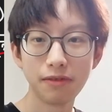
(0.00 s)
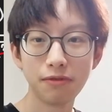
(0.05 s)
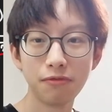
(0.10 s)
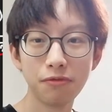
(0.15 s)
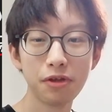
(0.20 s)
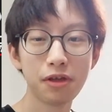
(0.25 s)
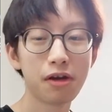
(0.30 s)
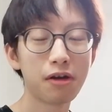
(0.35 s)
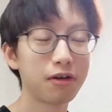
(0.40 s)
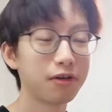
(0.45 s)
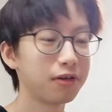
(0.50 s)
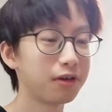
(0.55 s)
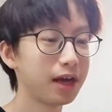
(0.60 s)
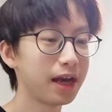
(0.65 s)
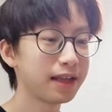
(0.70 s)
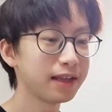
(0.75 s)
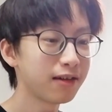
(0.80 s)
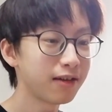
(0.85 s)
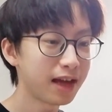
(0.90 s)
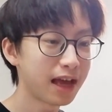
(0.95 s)
We'll
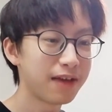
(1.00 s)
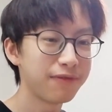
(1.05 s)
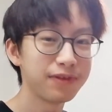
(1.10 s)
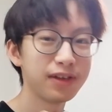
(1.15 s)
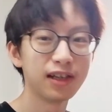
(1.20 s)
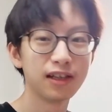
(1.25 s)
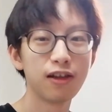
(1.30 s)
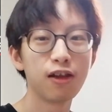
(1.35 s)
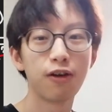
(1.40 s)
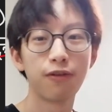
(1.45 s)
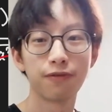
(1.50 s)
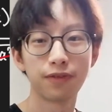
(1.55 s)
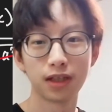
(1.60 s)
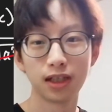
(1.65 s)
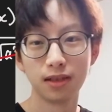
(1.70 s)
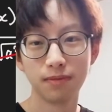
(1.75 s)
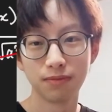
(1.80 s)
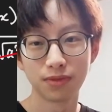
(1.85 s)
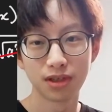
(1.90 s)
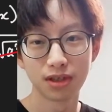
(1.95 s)
end up having a lot of
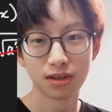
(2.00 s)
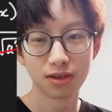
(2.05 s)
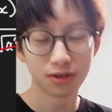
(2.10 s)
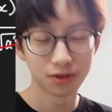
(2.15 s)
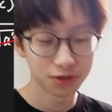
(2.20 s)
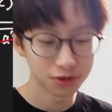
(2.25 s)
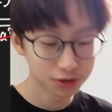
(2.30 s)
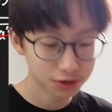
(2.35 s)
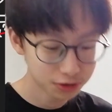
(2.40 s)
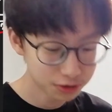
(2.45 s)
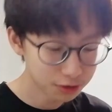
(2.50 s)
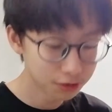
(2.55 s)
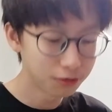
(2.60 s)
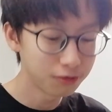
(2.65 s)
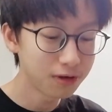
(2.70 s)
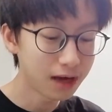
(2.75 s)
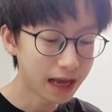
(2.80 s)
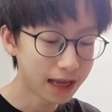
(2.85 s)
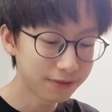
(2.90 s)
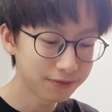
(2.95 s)
terms.
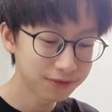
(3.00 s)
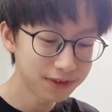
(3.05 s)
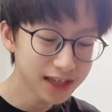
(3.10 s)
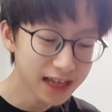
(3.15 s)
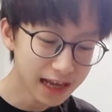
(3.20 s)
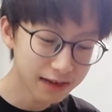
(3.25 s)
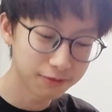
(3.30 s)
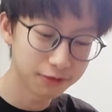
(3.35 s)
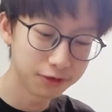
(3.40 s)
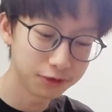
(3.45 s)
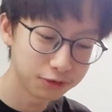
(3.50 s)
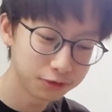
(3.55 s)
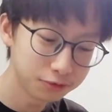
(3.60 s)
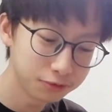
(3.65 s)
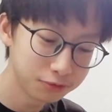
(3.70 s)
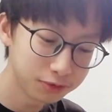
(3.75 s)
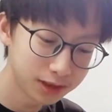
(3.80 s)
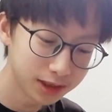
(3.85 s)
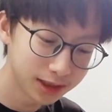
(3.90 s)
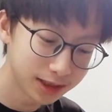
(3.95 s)
So I think I will
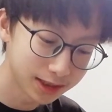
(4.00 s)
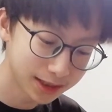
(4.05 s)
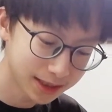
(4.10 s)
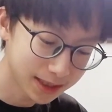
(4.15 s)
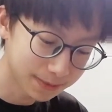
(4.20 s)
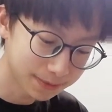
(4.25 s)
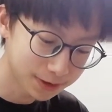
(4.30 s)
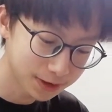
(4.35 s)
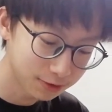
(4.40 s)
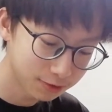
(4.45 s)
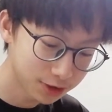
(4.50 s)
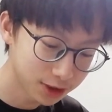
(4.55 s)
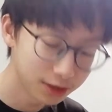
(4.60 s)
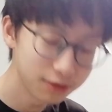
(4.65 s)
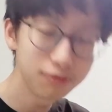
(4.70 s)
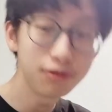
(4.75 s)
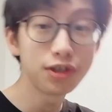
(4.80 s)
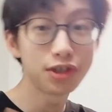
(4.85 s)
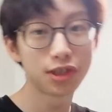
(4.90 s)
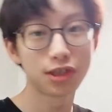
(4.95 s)
do a
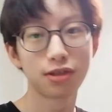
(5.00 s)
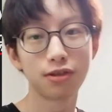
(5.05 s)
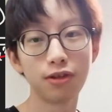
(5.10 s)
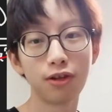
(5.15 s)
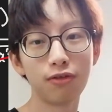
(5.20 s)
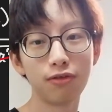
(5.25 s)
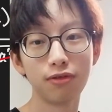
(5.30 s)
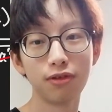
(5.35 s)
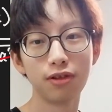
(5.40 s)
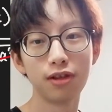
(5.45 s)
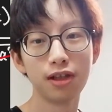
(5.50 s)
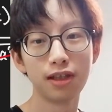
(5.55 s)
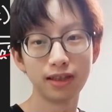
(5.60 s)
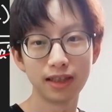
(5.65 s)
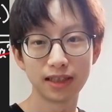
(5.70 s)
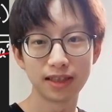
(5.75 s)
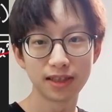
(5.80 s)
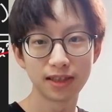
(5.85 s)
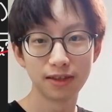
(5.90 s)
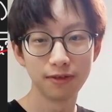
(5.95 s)
substitution, which is not
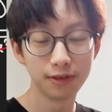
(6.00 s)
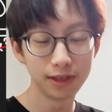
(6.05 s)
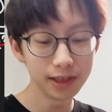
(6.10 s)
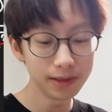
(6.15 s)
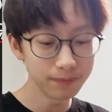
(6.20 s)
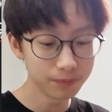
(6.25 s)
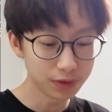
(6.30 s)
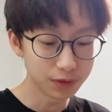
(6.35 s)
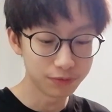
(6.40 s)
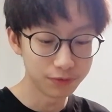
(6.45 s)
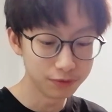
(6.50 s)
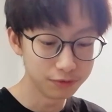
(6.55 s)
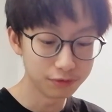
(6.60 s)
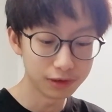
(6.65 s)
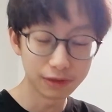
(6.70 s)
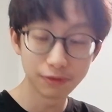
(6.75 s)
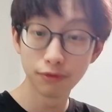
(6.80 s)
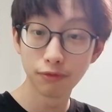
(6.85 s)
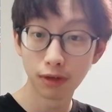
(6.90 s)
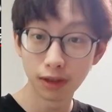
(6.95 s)
necessary. If
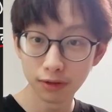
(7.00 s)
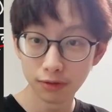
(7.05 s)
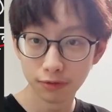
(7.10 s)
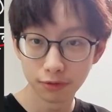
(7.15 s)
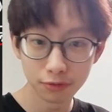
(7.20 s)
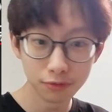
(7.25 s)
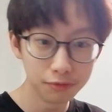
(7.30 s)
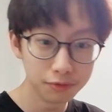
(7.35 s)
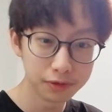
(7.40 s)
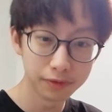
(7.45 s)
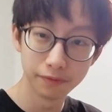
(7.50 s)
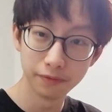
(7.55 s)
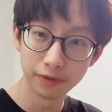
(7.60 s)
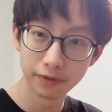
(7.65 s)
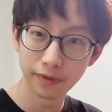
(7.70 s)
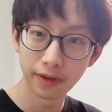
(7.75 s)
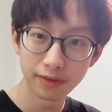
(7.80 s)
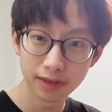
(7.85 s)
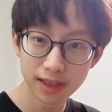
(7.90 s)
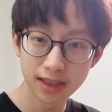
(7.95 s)
you want to do
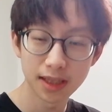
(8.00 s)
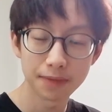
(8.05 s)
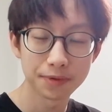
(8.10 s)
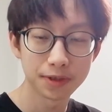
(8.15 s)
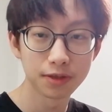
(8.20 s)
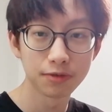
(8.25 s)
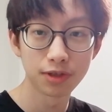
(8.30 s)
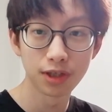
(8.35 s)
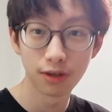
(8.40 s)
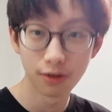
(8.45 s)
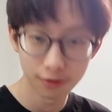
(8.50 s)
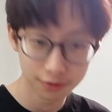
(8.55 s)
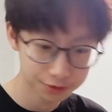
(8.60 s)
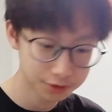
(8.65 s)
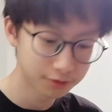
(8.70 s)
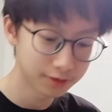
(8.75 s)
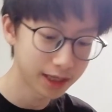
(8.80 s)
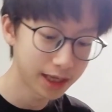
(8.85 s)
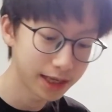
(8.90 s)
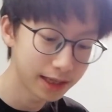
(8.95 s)
without this substitution
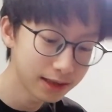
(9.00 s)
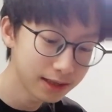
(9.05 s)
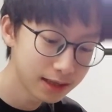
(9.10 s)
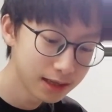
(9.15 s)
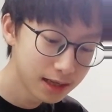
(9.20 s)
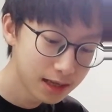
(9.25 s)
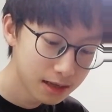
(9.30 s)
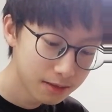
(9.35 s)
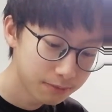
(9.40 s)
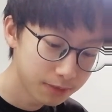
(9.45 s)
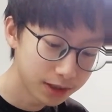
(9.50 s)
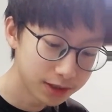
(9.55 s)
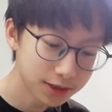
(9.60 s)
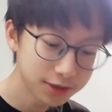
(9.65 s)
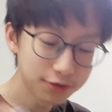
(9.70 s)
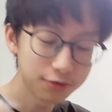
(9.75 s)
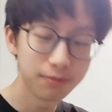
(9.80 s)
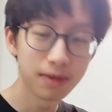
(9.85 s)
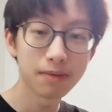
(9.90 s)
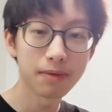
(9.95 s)
also can. But
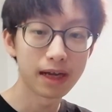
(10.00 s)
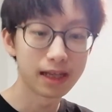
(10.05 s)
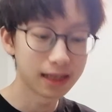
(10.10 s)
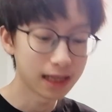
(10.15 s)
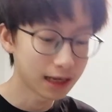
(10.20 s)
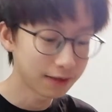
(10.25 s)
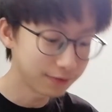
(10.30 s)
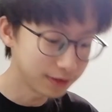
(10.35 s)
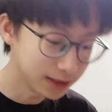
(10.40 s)
just to make my life